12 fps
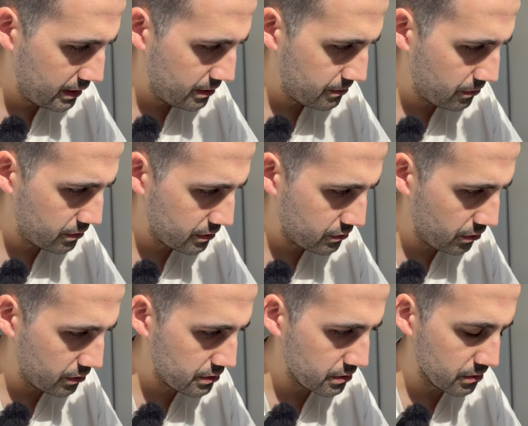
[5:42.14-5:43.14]
For the
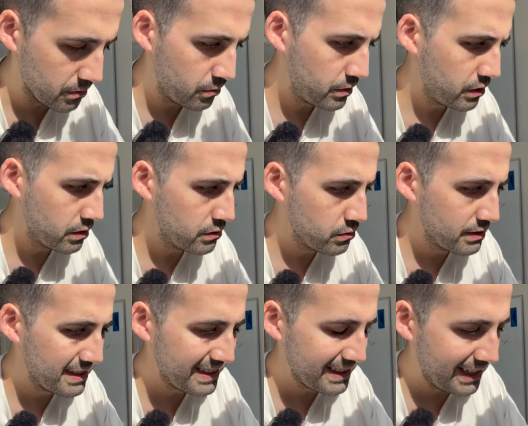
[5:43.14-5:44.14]
torso, we're going to do the
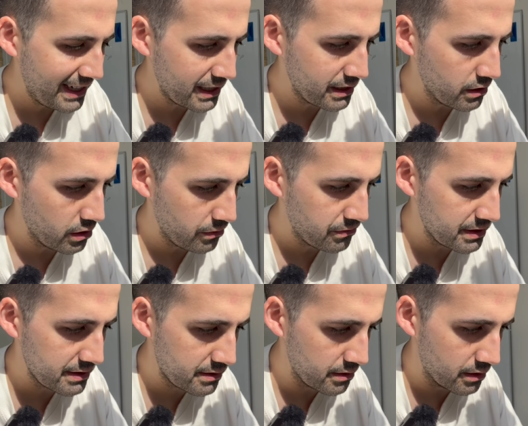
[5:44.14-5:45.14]
line of the
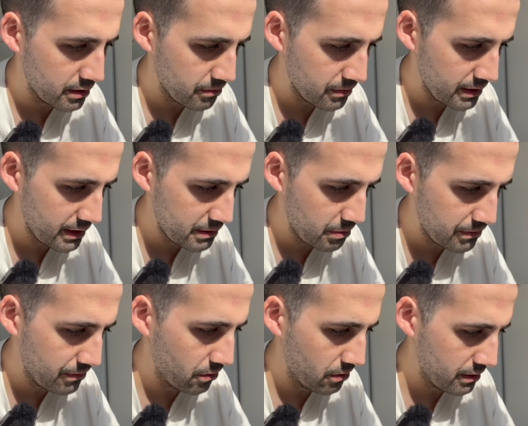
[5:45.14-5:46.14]
sternum as
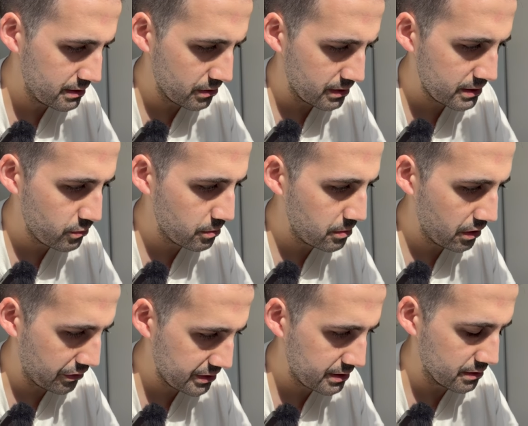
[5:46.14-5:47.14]
before. So this would be our
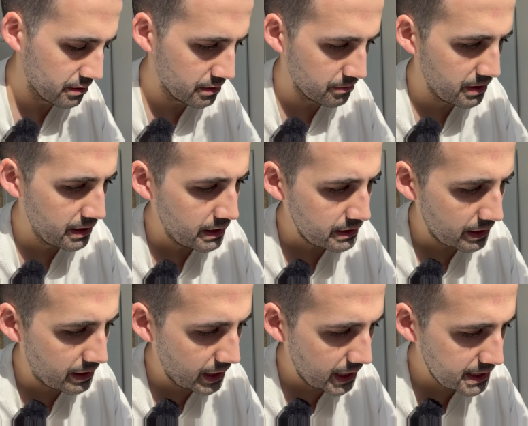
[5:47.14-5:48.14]
sternum. The
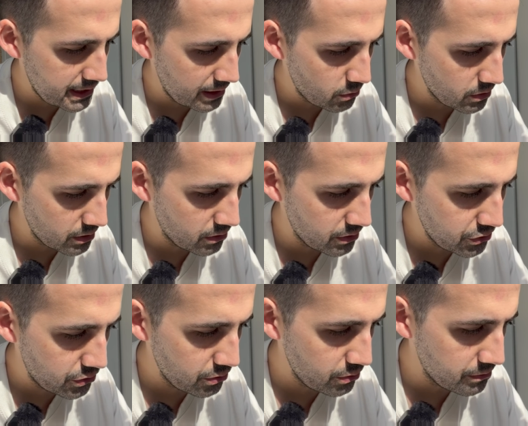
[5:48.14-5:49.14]
thing is that we're going
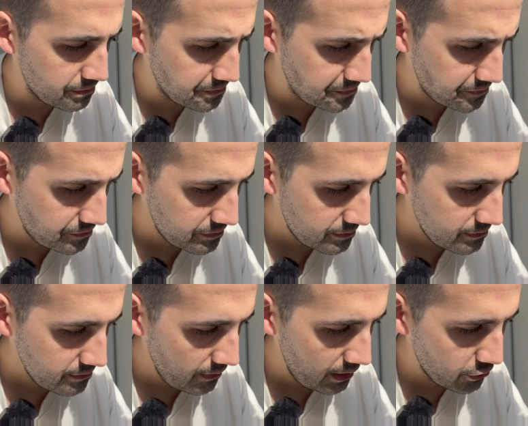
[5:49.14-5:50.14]
to
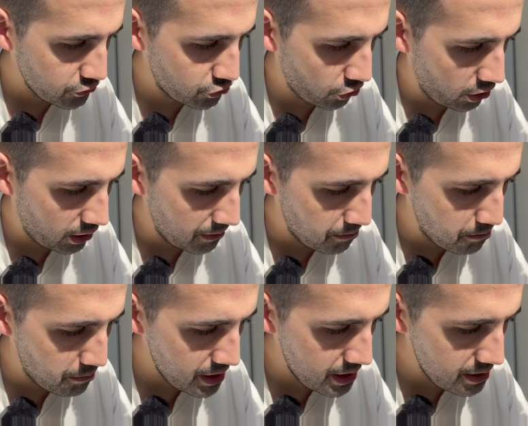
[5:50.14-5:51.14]
draw a
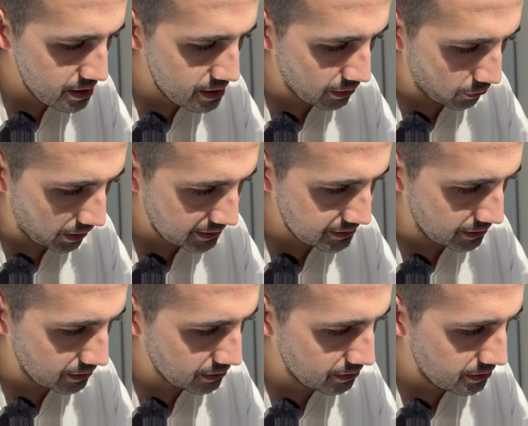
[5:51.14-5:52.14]
big rectangle.